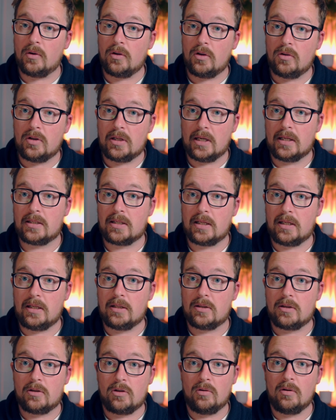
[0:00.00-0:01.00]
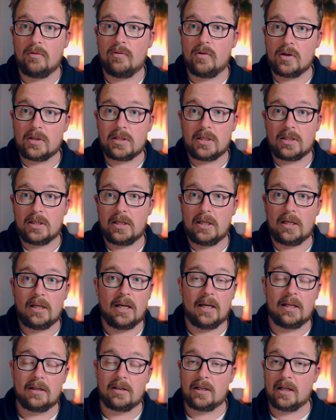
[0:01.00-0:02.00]
Udesly's university
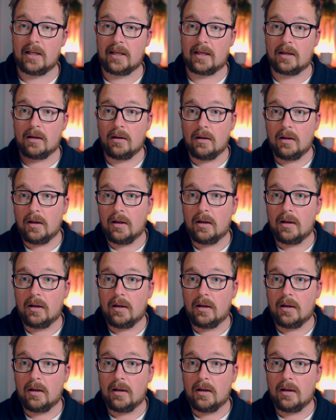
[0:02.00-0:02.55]
and click